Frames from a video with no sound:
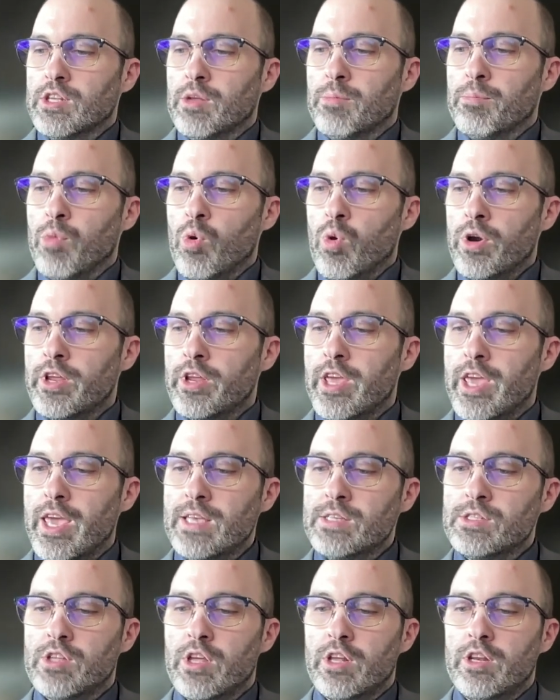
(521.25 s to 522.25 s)
important
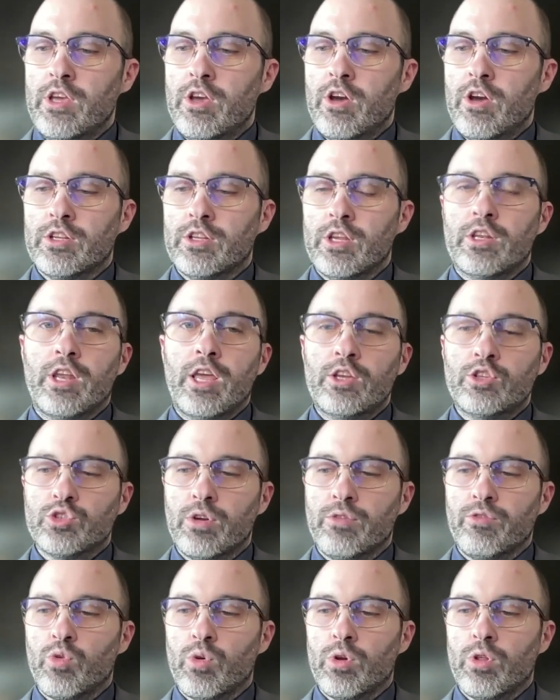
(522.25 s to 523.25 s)
case study on the nature
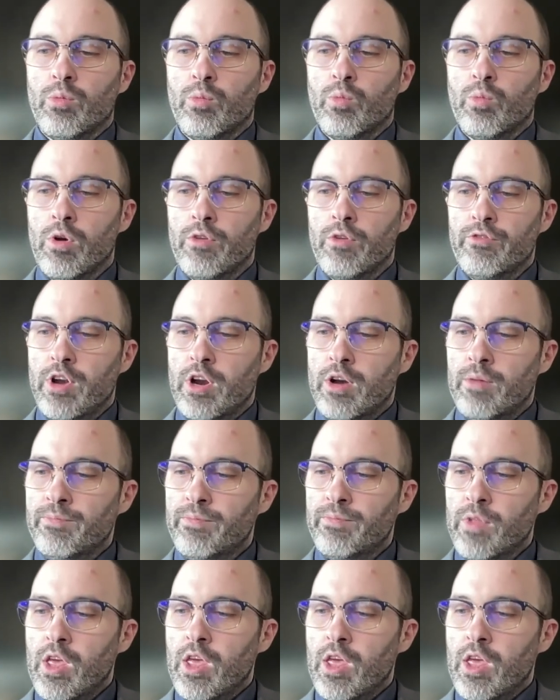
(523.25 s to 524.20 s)
of guerrilla warfare,